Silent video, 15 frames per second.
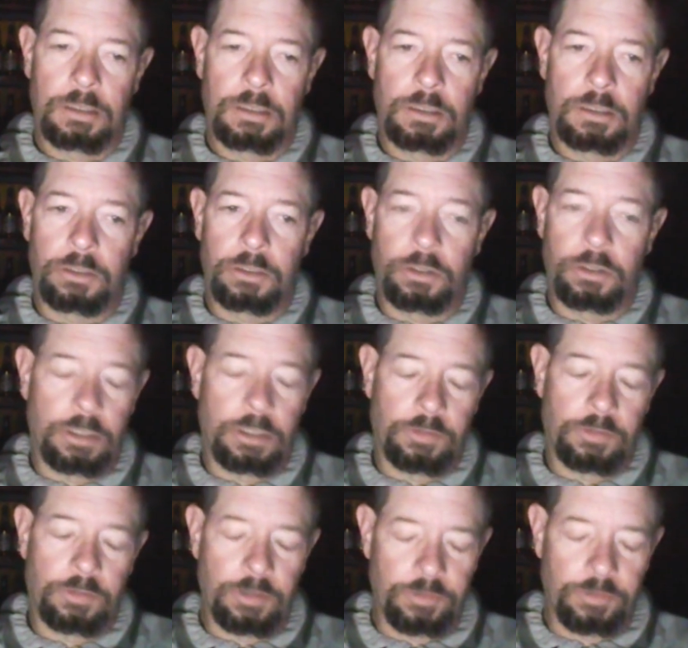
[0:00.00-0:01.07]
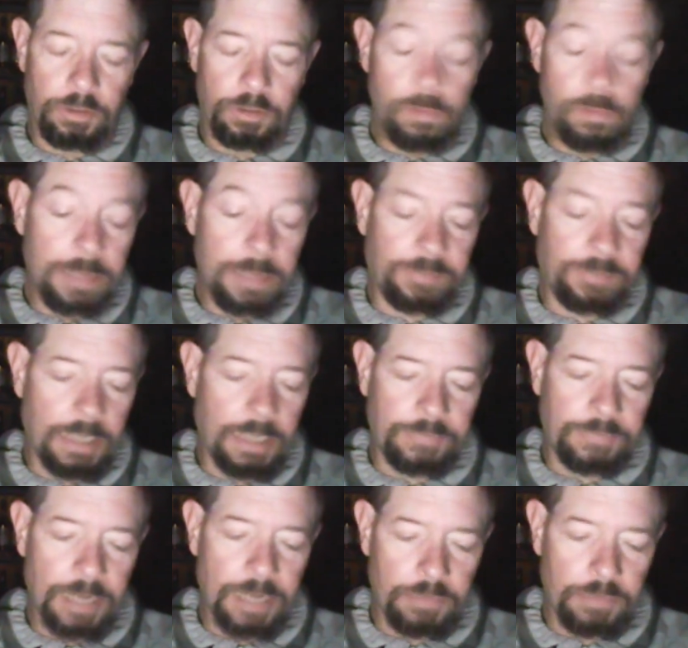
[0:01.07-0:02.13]
Your contention, you might say
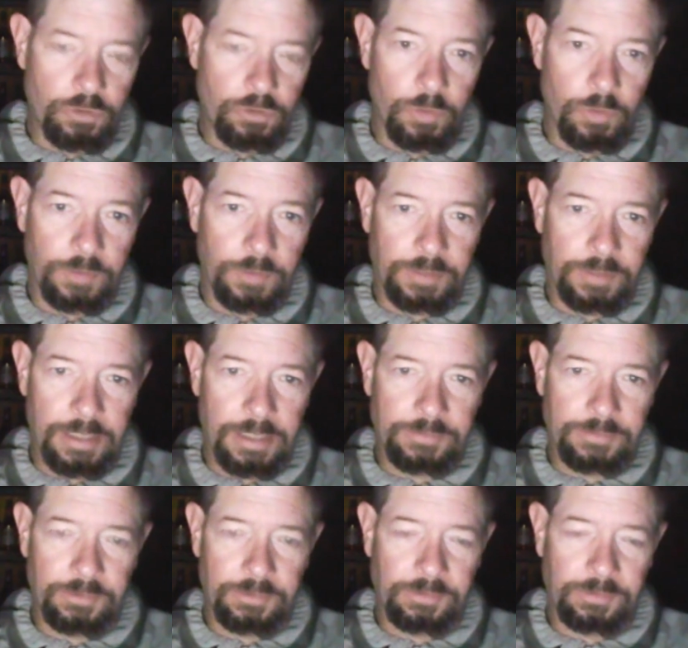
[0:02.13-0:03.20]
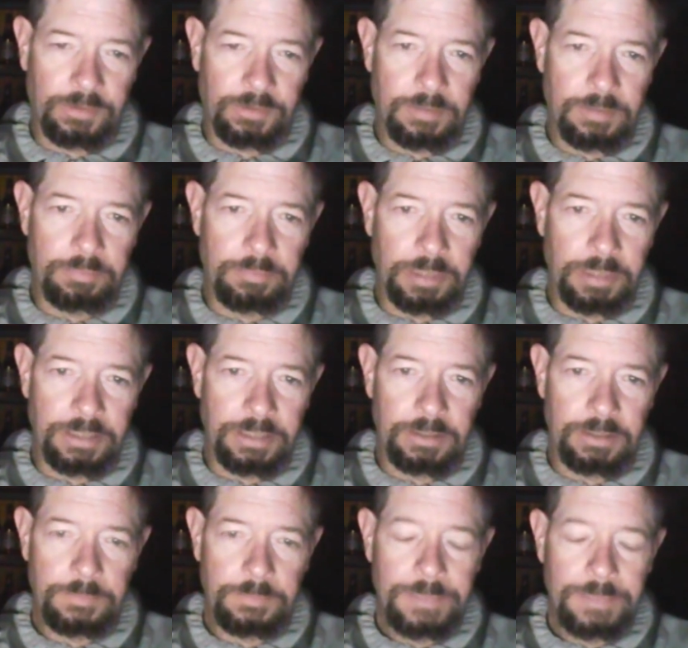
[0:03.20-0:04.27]
that's not true whiskey. That's just some
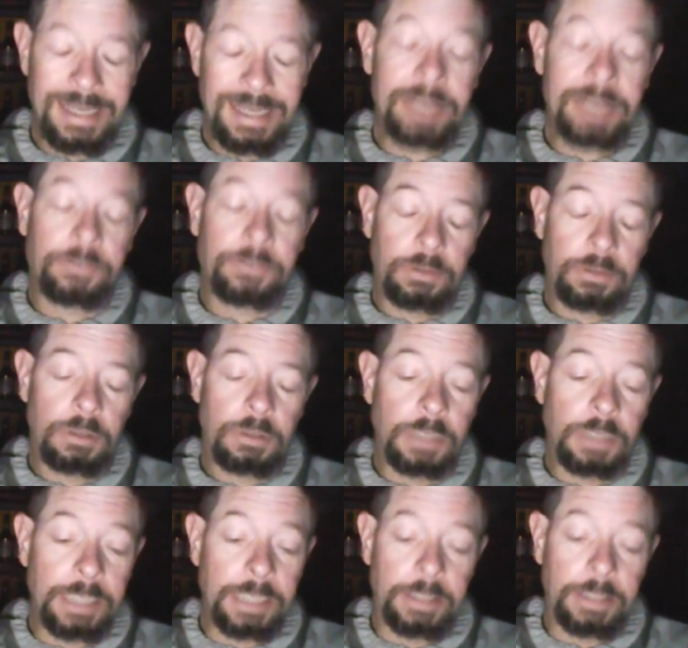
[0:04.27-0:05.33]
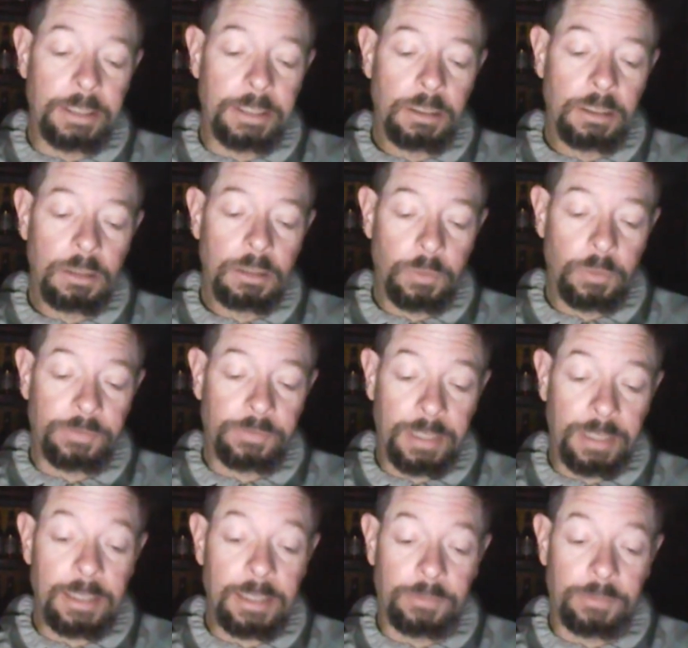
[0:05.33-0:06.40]
blended. It is legally whiskey.
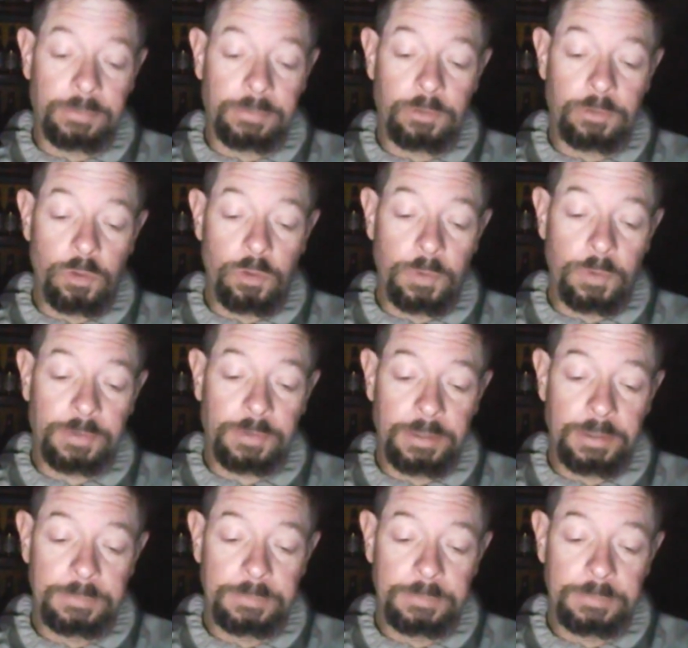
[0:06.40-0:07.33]
It is true whiskey.